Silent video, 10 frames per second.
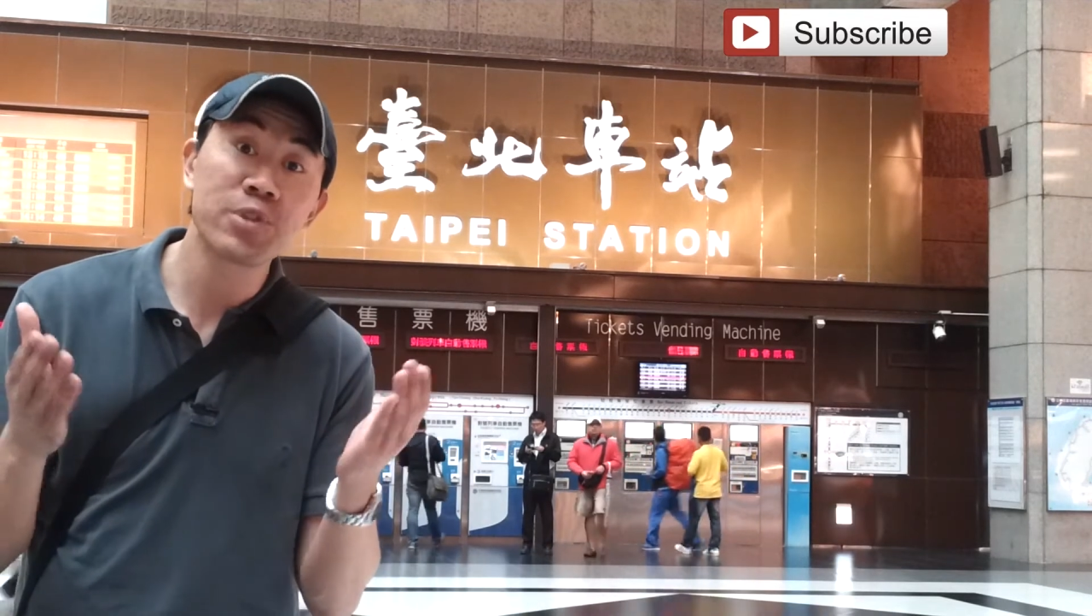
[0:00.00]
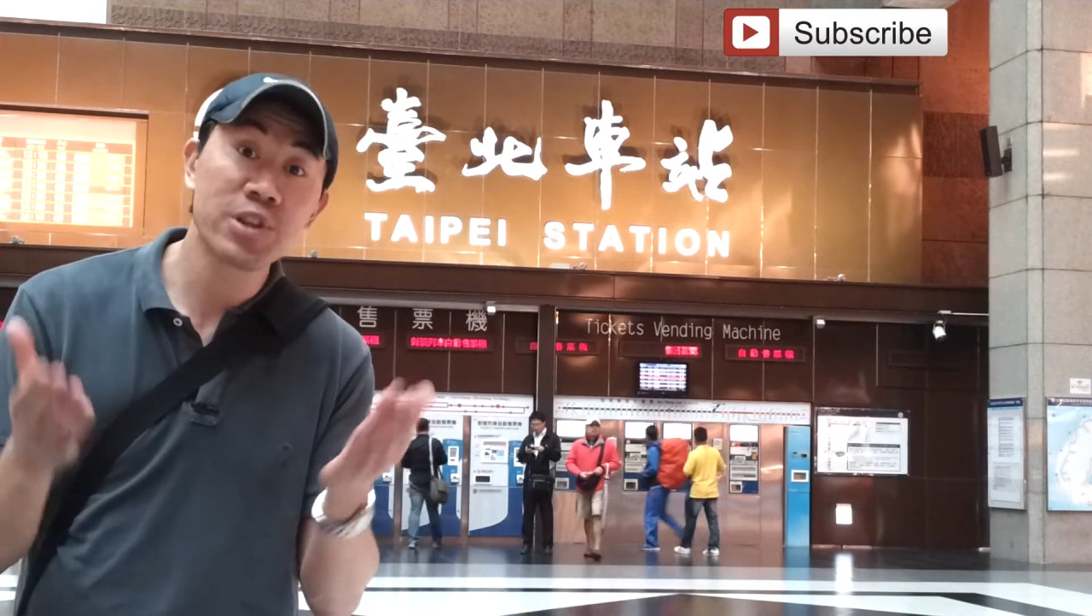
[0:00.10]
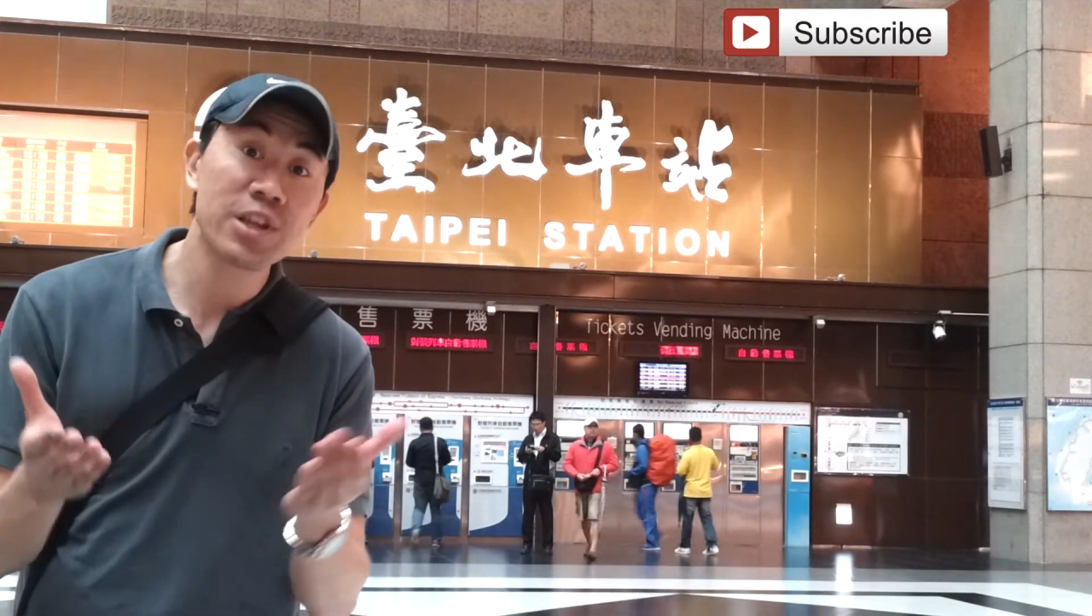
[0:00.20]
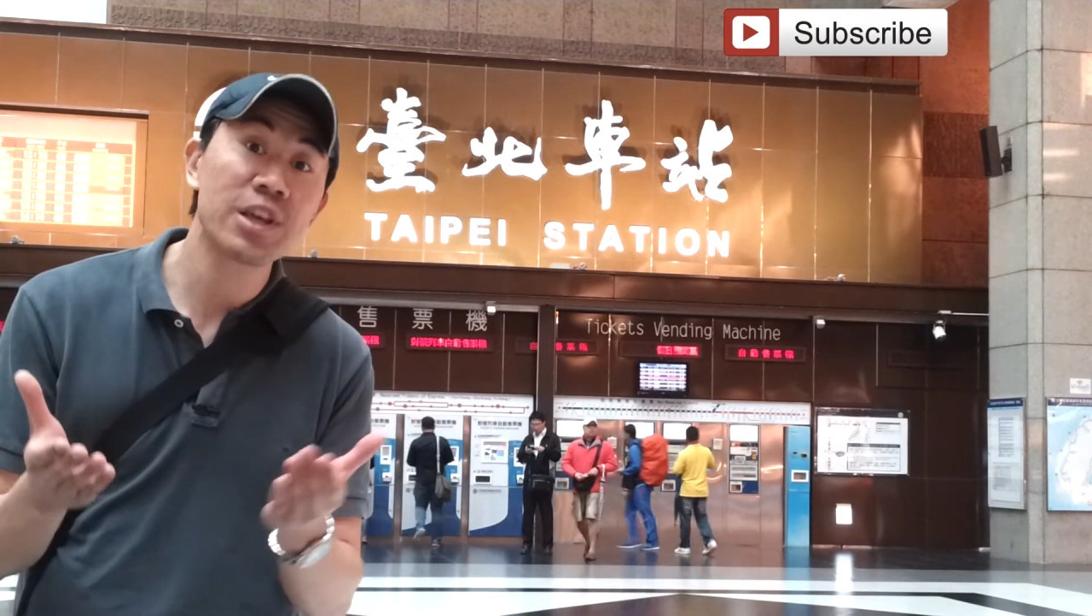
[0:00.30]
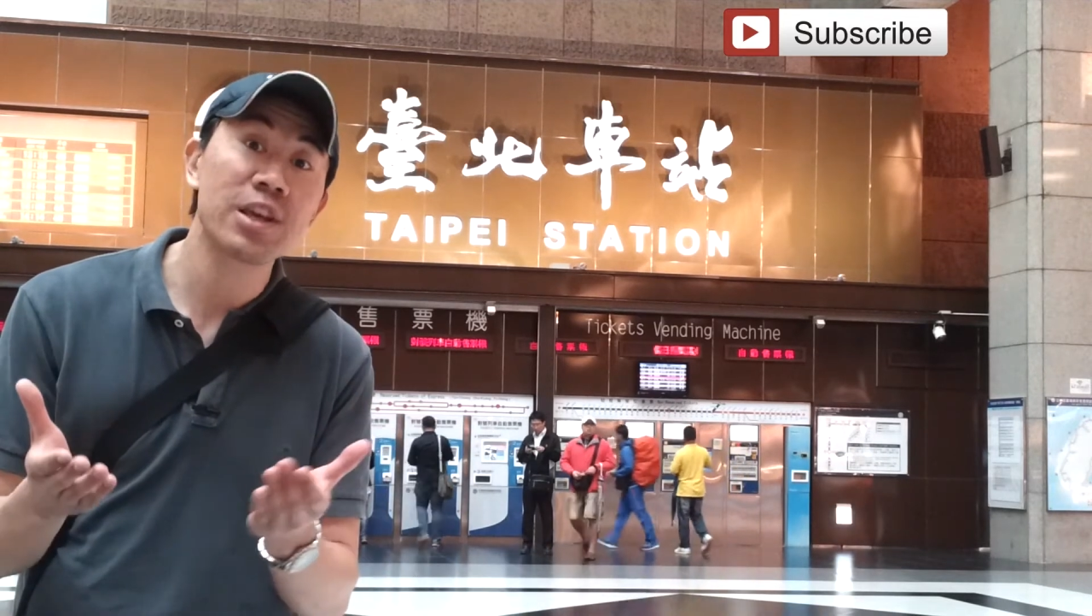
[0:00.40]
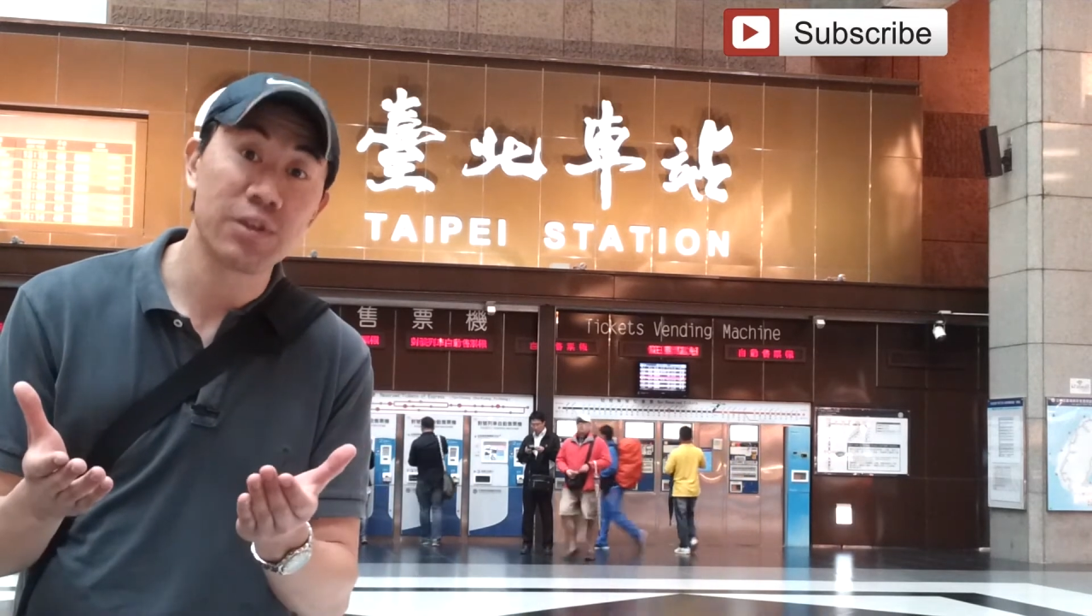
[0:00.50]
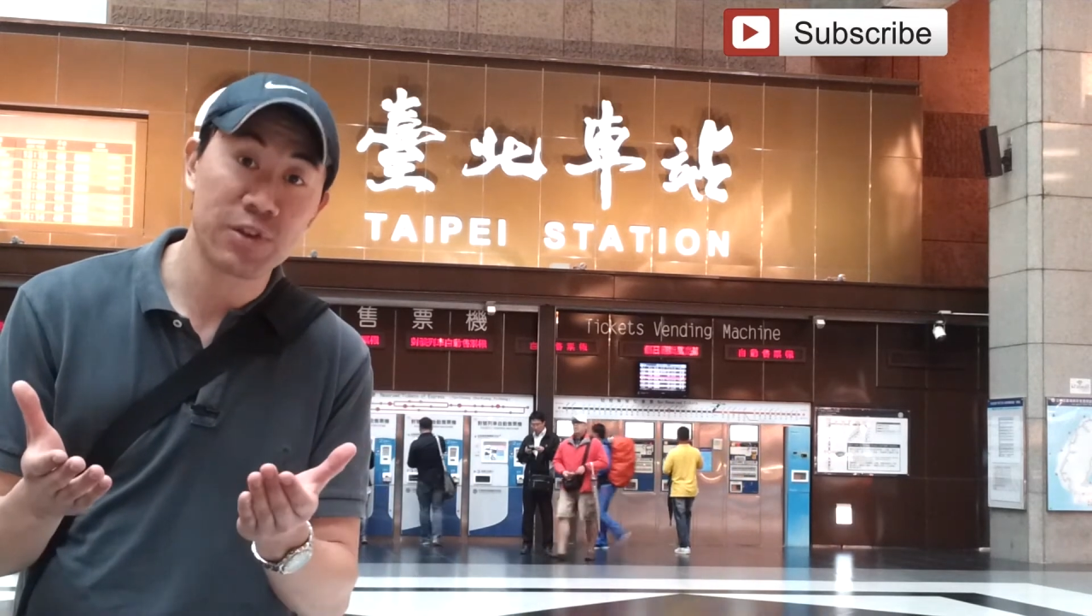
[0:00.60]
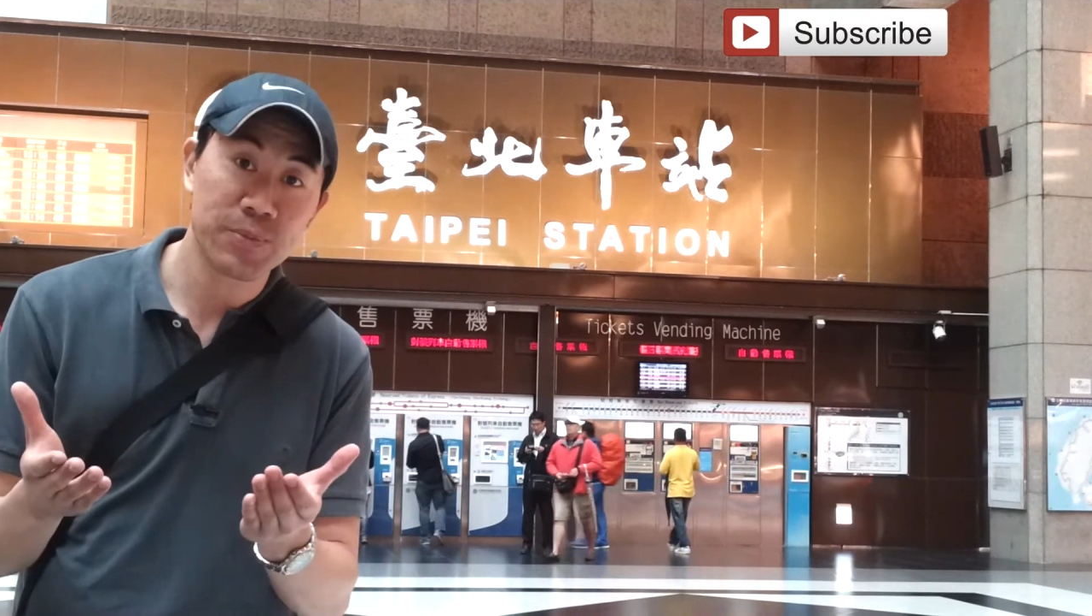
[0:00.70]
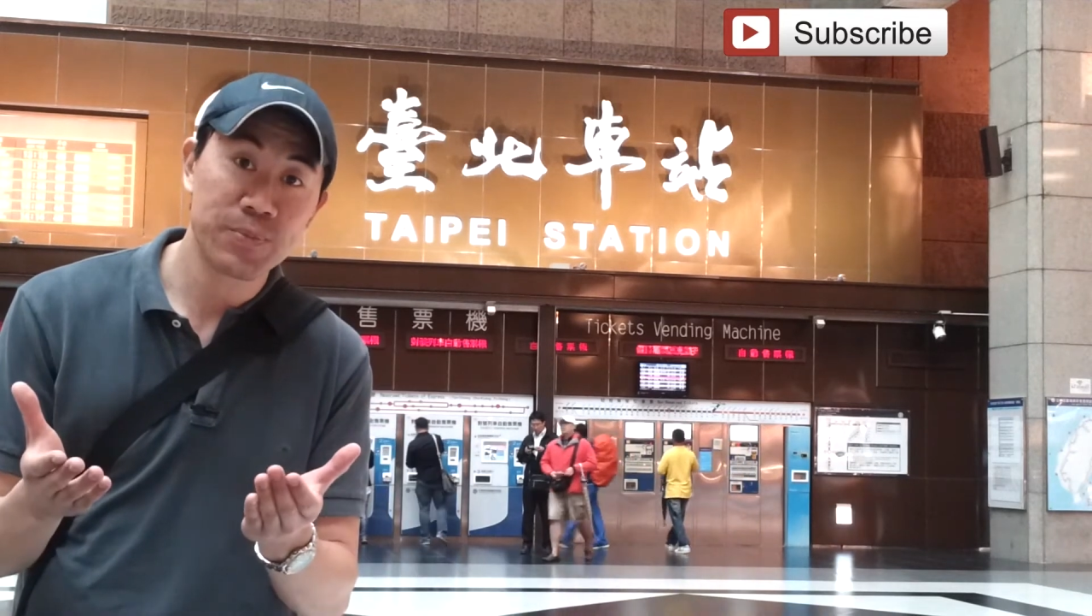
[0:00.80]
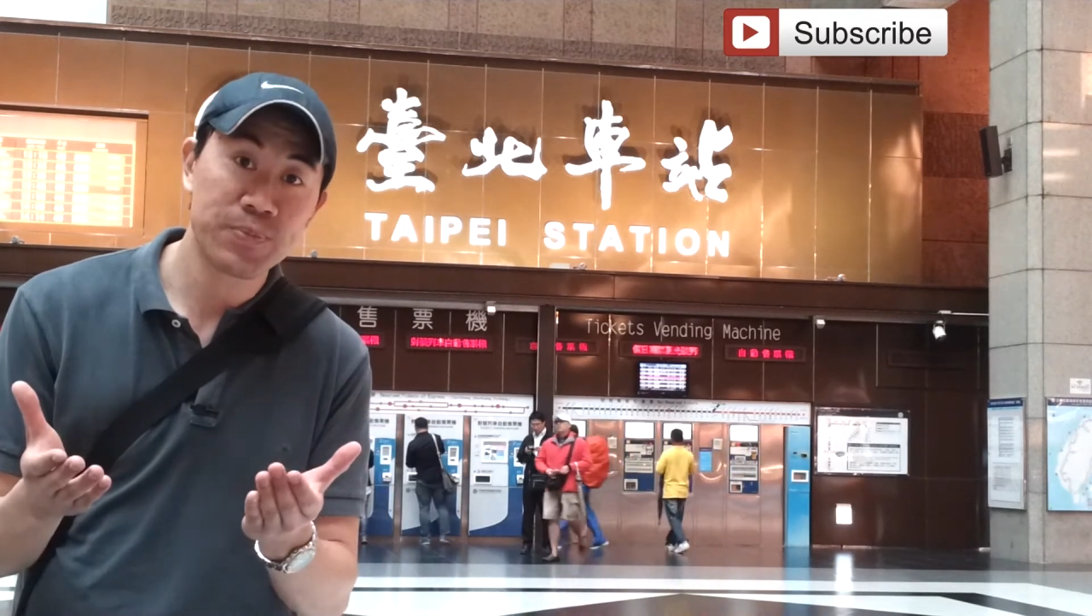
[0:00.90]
please